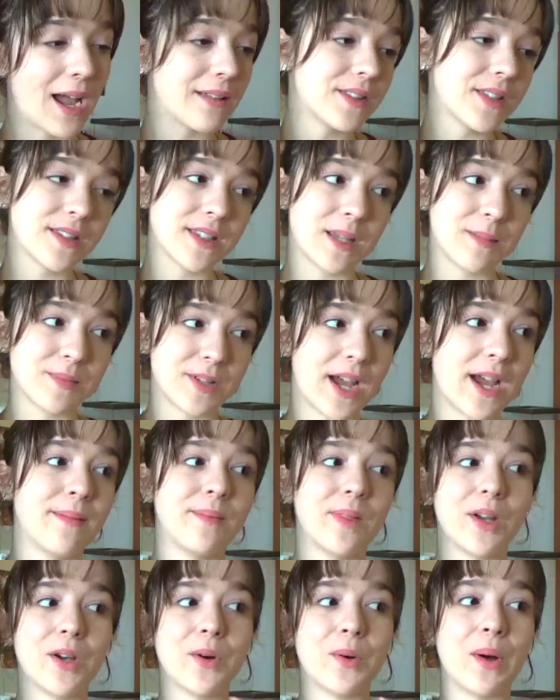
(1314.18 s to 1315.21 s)
At the same
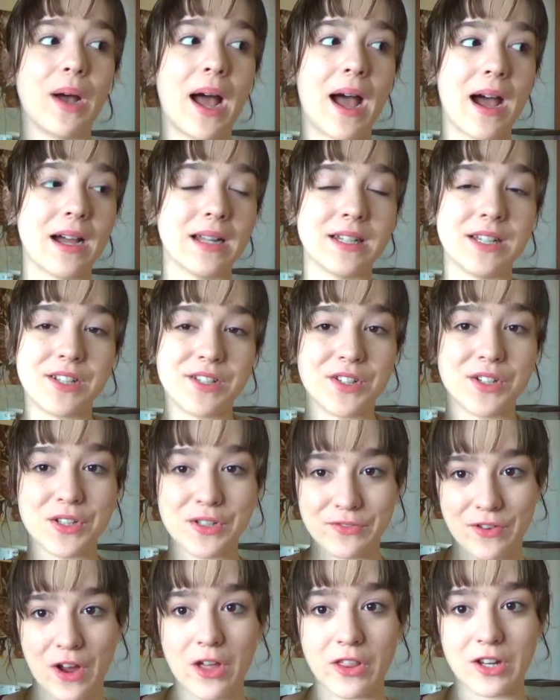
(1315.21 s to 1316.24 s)
time though,
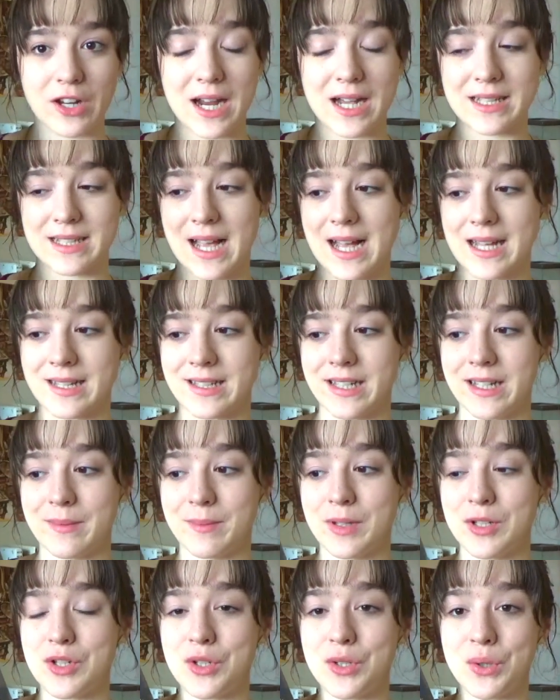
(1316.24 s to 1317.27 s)
Nuzir's father has asked
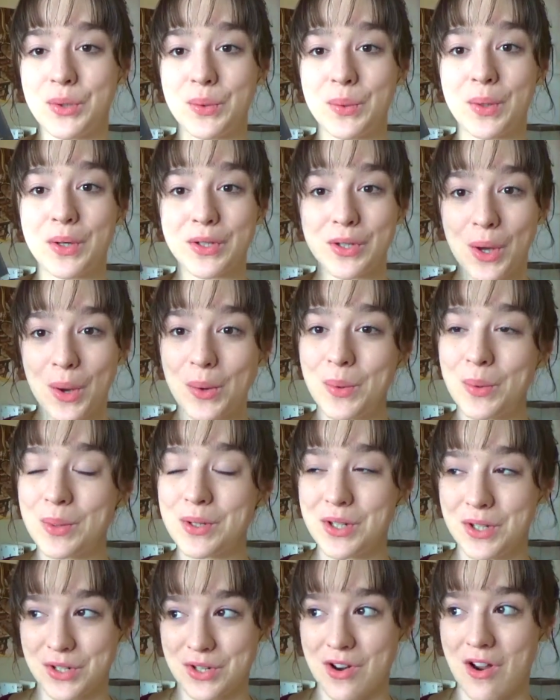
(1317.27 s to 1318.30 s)
him to go
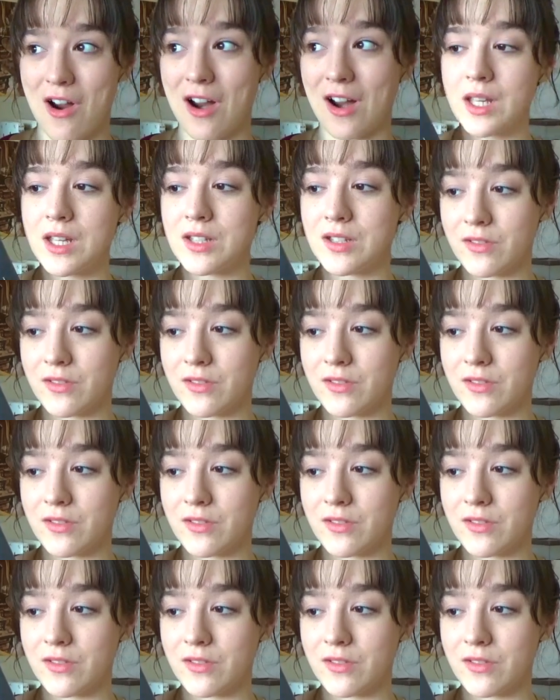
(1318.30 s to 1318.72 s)
to Shar